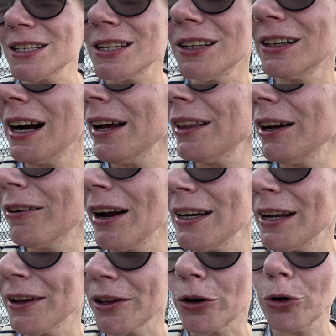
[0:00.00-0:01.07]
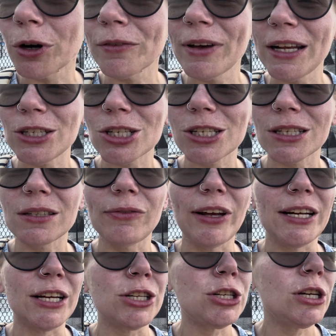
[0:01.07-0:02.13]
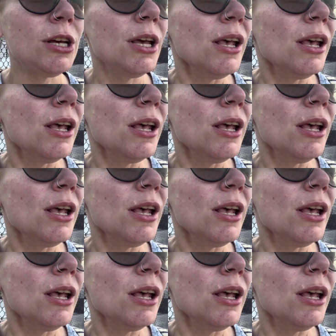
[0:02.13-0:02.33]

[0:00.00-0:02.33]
that are out there right now. The Corvettes just finished.